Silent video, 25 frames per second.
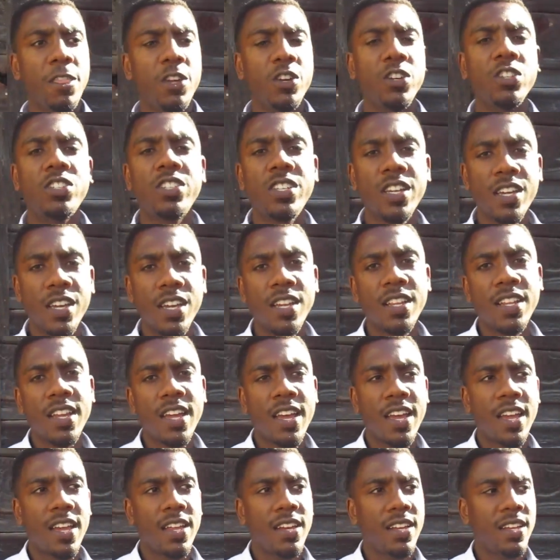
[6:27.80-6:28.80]
You're saying
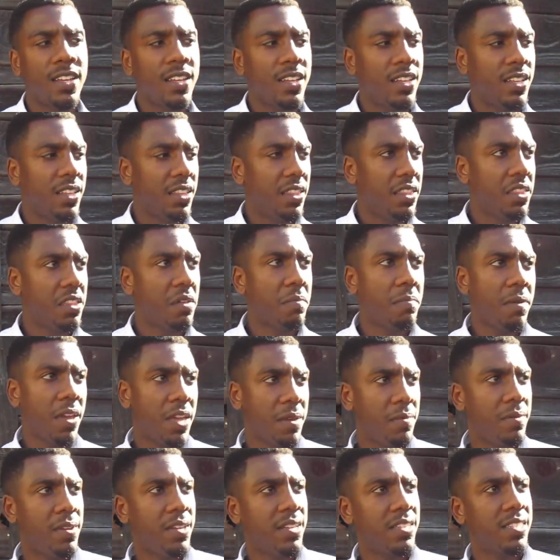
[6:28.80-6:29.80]
that the
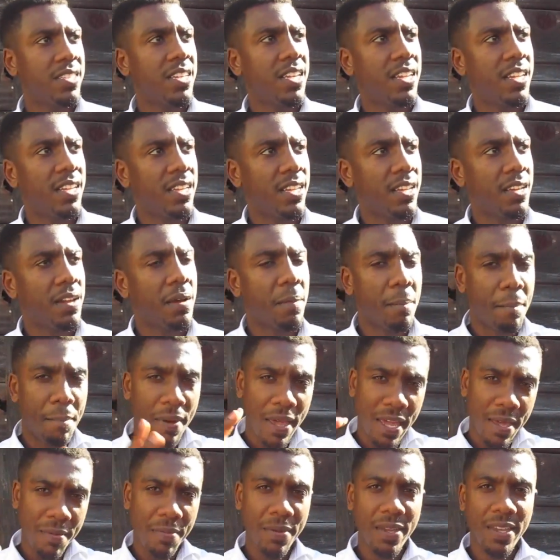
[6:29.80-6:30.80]
baby is getting
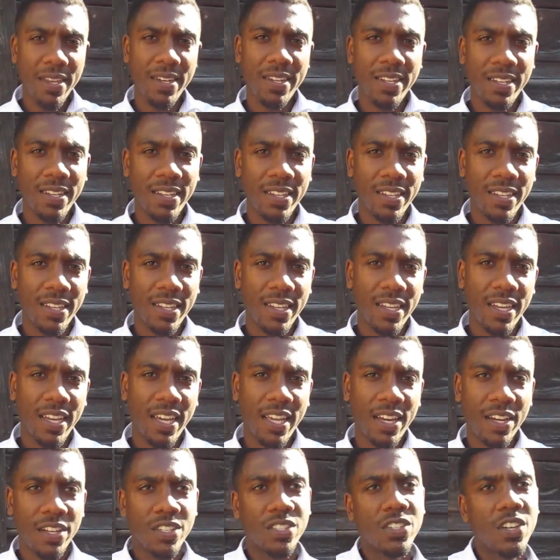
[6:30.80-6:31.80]
babied
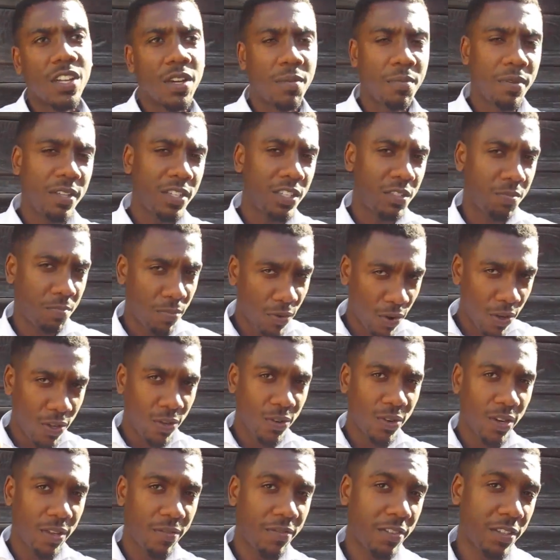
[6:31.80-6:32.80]
and it's going to be
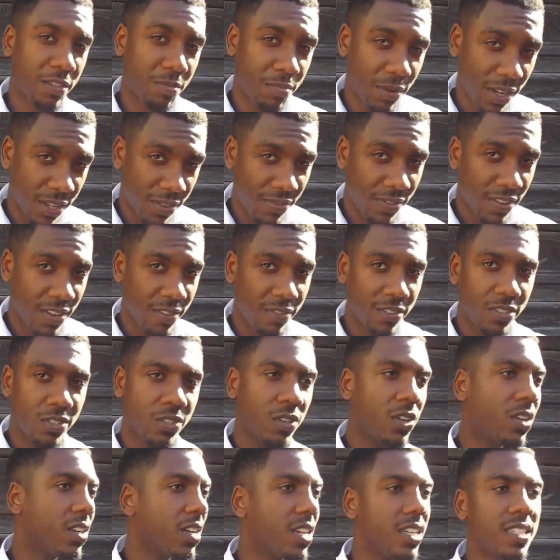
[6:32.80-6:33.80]
spoiled if it's breastfed for
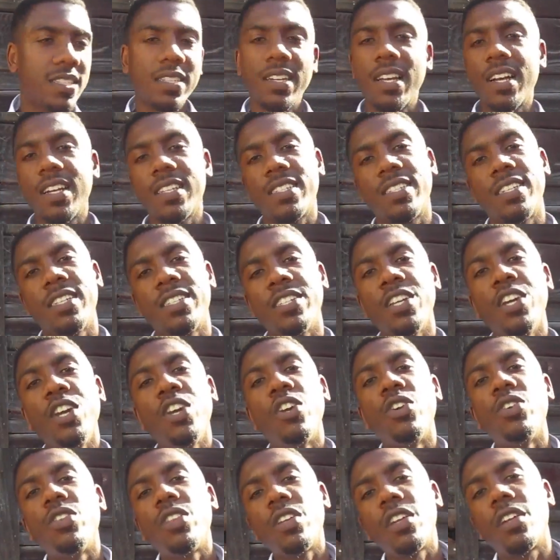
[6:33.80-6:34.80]
too long. That's nonsense.
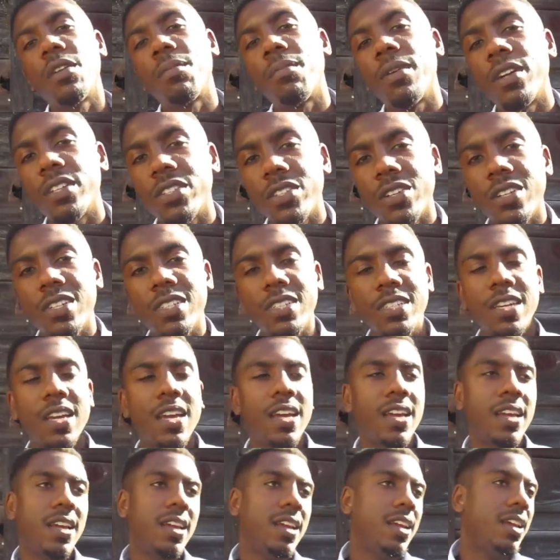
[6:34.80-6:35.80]
You think your breasts are going to
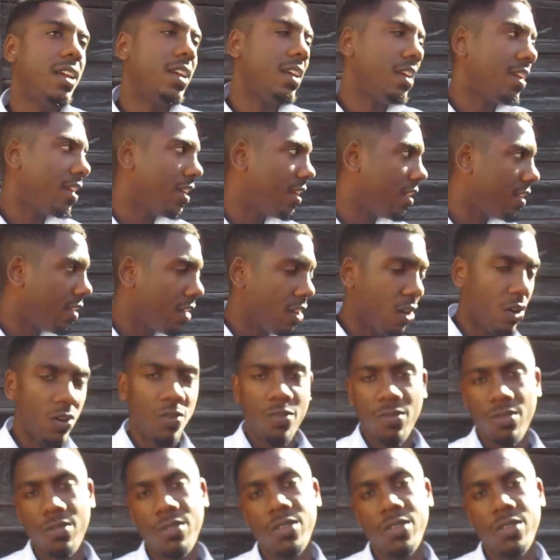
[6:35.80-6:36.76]
sag? No,